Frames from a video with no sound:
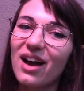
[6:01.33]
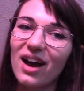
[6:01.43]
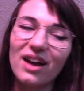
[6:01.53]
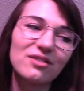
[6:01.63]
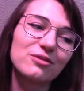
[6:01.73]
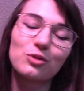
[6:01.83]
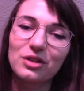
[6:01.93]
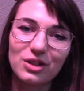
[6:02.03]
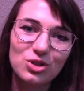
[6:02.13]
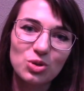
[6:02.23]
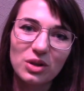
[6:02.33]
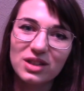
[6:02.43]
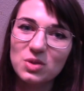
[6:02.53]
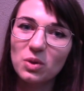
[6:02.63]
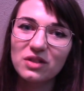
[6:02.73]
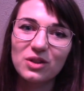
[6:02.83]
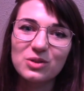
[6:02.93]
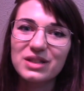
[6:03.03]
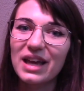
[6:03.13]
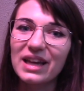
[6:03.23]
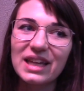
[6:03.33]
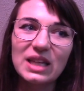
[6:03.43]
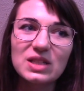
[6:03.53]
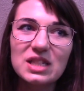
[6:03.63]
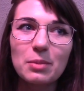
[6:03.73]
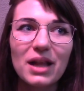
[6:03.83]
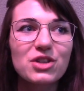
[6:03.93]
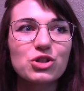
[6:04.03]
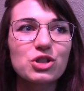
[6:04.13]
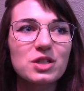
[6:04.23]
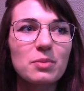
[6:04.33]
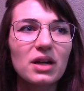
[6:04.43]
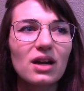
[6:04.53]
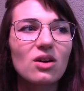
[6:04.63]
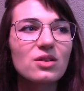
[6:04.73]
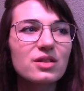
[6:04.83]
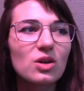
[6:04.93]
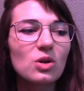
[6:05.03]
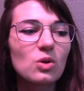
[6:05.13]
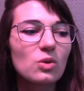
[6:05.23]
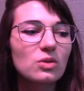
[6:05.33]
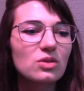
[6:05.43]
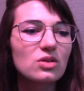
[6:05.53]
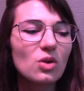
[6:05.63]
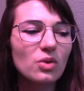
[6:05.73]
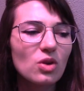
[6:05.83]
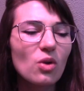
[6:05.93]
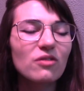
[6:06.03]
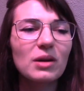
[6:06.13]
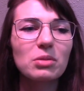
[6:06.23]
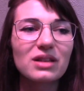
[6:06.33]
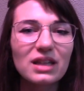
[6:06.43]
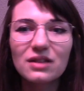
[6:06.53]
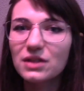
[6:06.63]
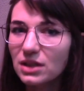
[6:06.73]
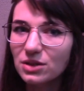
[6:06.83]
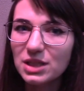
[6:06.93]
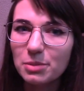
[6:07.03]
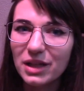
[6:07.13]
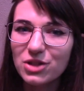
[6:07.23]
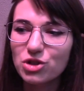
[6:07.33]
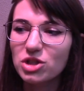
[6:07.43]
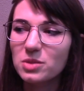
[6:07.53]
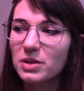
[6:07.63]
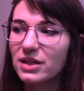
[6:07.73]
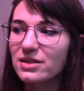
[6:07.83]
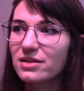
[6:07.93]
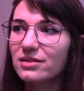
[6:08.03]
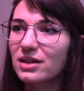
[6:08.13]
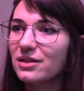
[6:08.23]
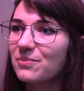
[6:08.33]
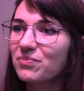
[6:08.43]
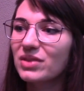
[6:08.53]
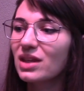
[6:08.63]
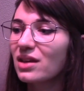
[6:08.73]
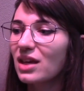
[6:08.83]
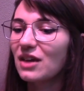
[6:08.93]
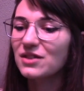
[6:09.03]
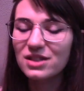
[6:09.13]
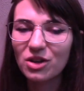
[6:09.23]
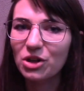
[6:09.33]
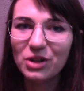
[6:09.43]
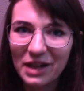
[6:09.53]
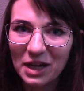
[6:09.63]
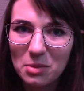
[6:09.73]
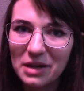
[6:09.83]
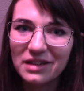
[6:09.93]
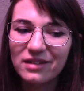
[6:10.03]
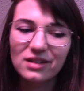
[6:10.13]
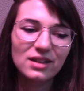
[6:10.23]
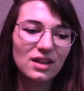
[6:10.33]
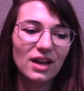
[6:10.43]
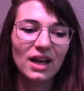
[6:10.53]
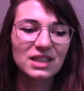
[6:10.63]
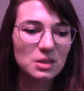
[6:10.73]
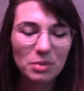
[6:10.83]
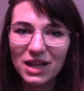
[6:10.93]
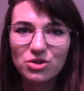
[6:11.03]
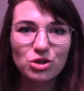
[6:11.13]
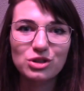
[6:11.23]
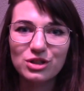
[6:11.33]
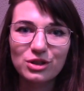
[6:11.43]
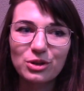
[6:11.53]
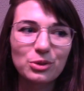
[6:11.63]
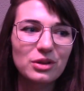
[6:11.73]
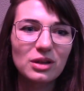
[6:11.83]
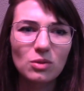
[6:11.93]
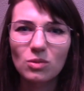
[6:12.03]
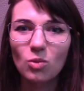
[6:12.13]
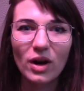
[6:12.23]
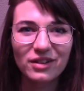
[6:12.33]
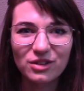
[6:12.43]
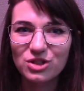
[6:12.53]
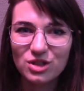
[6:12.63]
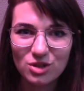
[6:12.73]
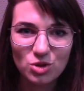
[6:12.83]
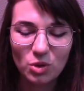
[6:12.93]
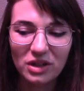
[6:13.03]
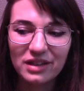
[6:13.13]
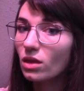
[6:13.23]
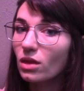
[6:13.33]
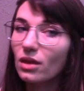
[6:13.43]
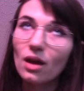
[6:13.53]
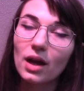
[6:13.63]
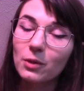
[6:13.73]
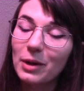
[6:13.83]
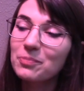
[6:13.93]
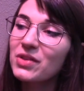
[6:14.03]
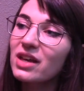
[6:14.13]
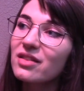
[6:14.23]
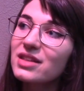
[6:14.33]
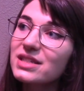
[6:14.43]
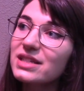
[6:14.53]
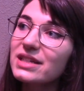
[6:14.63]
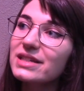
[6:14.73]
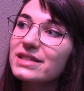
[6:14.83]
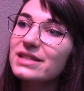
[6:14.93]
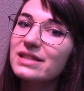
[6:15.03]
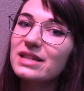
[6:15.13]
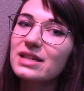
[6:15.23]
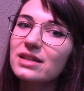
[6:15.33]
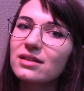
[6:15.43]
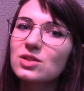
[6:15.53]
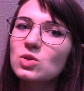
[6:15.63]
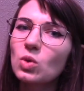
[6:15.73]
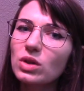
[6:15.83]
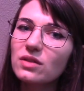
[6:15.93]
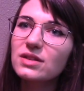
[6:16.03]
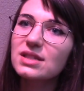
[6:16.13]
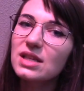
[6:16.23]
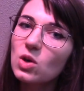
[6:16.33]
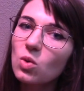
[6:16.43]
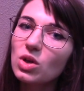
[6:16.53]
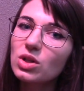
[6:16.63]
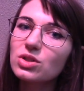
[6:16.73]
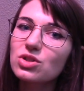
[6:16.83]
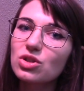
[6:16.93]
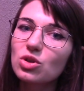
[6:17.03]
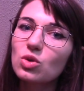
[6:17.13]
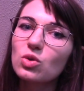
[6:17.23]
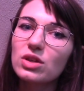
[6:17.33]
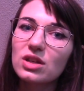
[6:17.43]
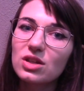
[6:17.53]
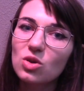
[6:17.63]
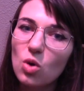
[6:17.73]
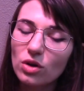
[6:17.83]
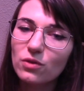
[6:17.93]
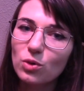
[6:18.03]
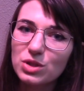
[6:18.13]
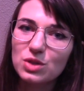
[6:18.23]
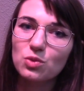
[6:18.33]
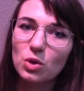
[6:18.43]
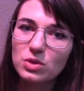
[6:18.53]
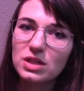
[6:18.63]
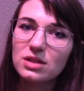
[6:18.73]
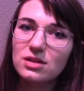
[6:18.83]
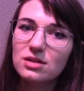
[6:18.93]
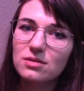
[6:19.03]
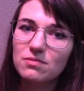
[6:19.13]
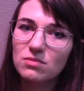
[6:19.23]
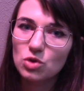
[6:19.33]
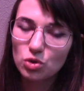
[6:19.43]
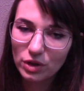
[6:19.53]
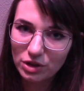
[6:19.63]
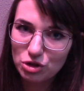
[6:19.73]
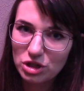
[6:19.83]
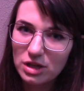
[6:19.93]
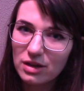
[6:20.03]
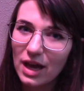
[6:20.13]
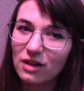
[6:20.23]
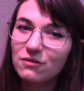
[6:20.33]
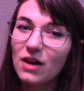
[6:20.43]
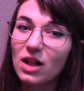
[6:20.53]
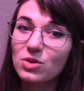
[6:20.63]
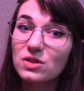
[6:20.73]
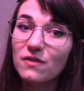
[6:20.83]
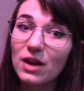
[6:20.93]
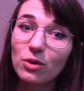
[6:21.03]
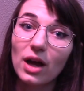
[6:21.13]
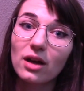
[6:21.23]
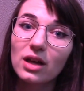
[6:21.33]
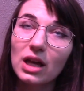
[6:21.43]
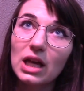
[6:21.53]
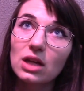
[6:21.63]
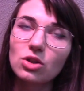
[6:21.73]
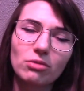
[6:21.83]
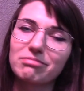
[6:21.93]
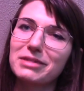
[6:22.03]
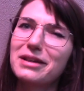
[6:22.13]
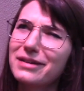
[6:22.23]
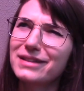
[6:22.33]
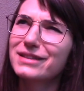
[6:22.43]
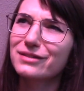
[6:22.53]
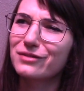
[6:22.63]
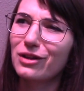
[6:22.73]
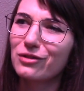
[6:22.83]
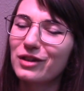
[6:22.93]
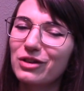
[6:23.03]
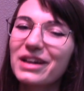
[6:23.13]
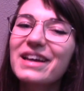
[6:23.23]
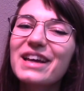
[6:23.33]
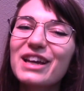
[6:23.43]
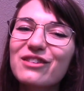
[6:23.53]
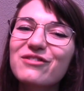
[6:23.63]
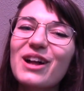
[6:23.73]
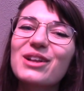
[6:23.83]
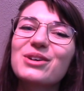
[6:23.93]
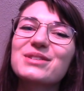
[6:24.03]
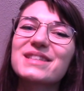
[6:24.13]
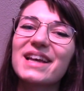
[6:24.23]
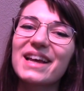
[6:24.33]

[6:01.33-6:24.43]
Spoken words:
I've really enjoyed. It's one of those like guilty pleasures, but I also don't know if I believe in guilty pleasures, because if it's not hurting anybody and it's a pleasure to you, then why not just enjoy it? Anyway, this is the sort of sequel to the Court of Thorns and Roses trilogy, and it follows Feyre. No, it doesn't follow Feyre. It follows